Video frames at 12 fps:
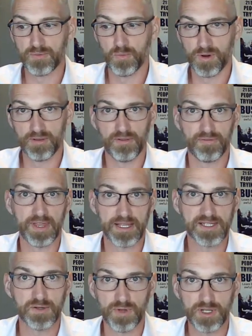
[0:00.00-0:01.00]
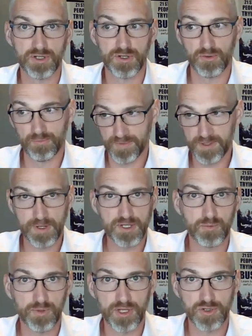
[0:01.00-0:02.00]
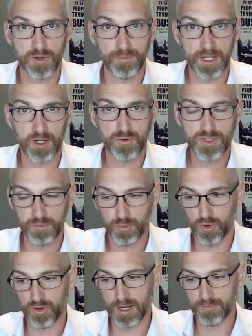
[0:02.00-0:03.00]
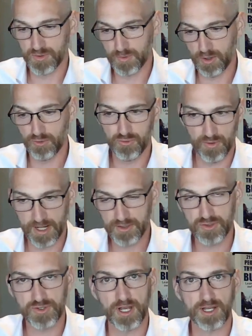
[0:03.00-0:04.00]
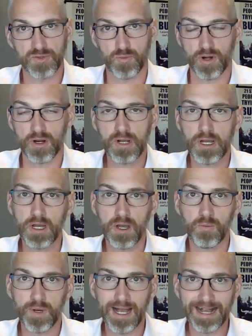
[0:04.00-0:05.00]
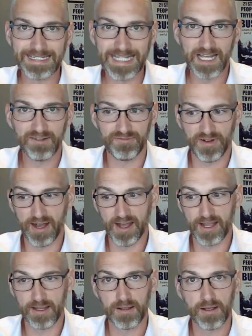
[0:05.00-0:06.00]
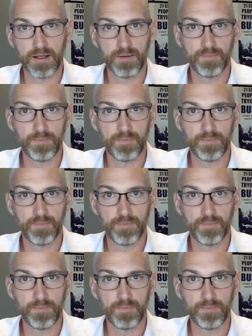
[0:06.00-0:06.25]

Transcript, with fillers: one of the things that we do, especially when they join my coaching program, is we go through an exercise where we identify